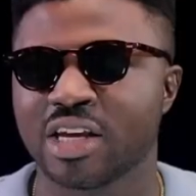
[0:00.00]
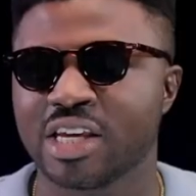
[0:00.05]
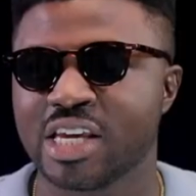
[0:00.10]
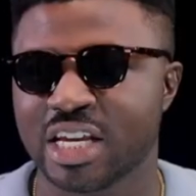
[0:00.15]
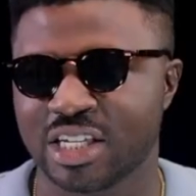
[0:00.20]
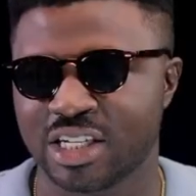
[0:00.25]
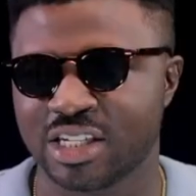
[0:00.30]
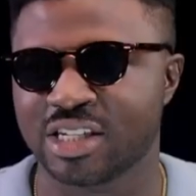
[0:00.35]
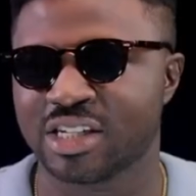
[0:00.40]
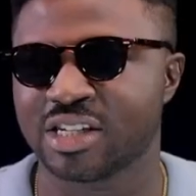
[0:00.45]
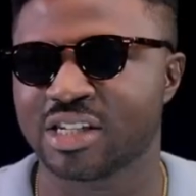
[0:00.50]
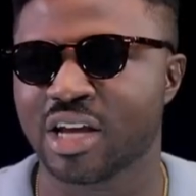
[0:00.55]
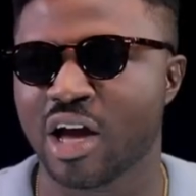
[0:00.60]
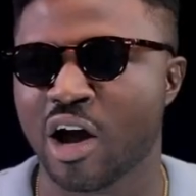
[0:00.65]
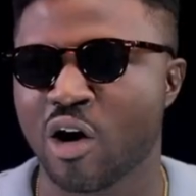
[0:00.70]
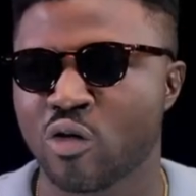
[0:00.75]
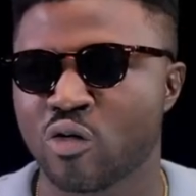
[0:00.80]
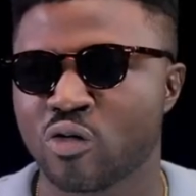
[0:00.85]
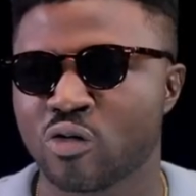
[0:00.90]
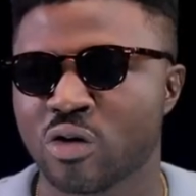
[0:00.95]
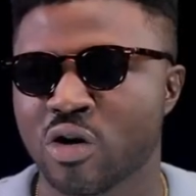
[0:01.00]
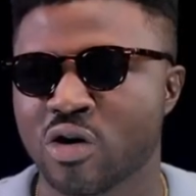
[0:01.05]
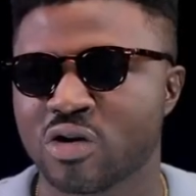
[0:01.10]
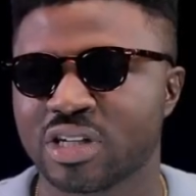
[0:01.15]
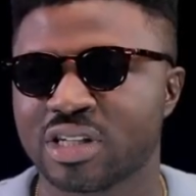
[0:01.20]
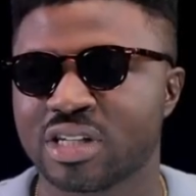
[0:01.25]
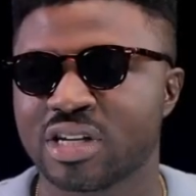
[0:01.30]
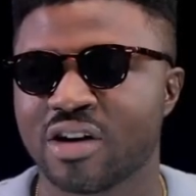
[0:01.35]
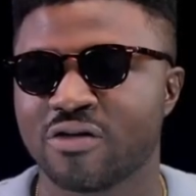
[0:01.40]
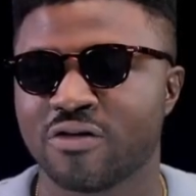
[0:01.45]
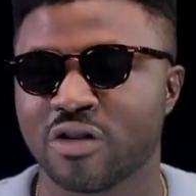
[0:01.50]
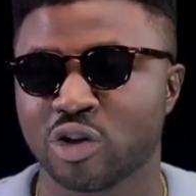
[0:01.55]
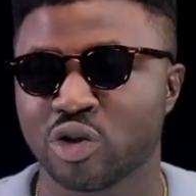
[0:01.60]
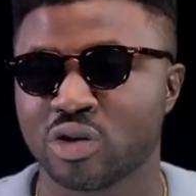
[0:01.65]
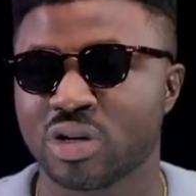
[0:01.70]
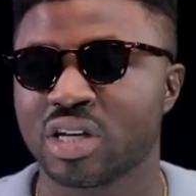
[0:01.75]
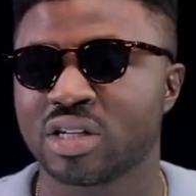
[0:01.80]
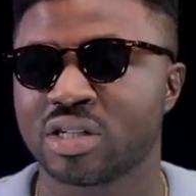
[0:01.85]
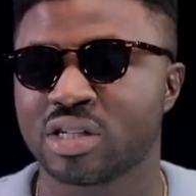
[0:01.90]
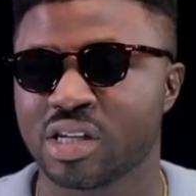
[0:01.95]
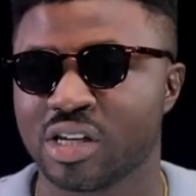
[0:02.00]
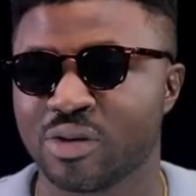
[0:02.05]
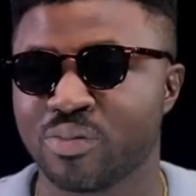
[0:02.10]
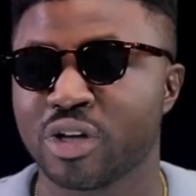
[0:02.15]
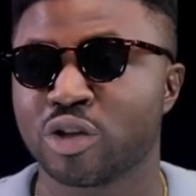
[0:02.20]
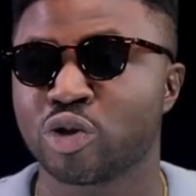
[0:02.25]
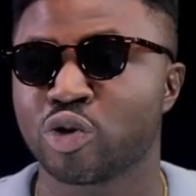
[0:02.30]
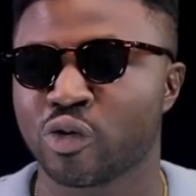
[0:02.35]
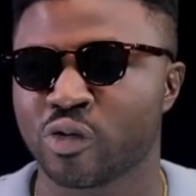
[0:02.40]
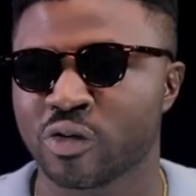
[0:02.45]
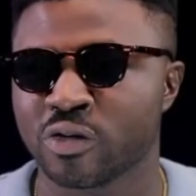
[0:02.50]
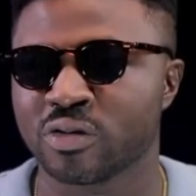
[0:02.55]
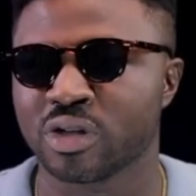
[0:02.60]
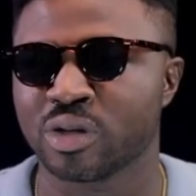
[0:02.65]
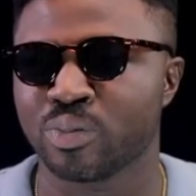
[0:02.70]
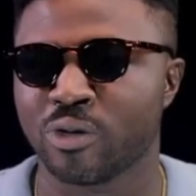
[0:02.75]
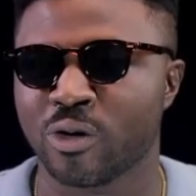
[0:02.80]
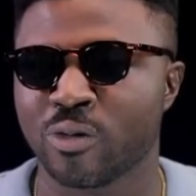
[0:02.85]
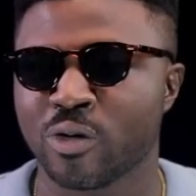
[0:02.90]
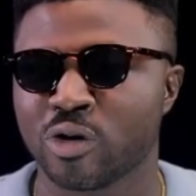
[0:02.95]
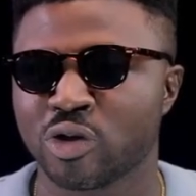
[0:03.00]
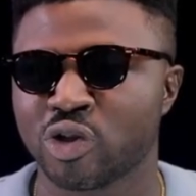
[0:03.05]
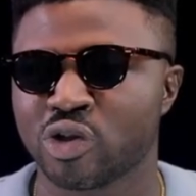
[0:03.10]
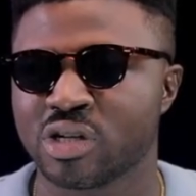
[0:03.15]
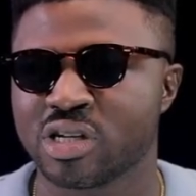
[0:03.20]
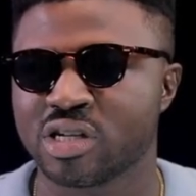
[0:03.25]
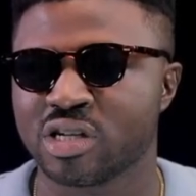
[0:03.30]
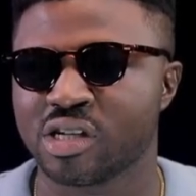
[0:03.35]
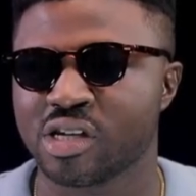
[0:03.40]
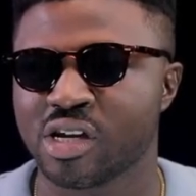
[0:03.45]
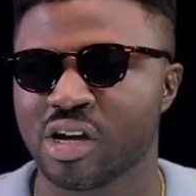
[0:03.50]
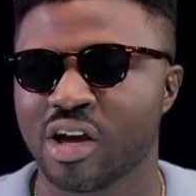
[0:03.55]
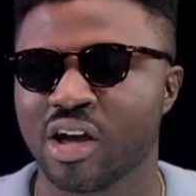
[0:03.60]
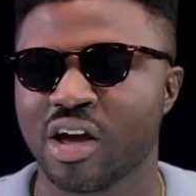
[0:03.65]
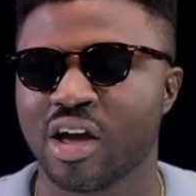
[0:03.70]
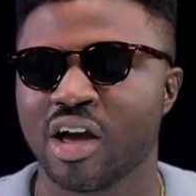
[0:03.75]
Yes, I would consider fashion as a major role in pop culture this year.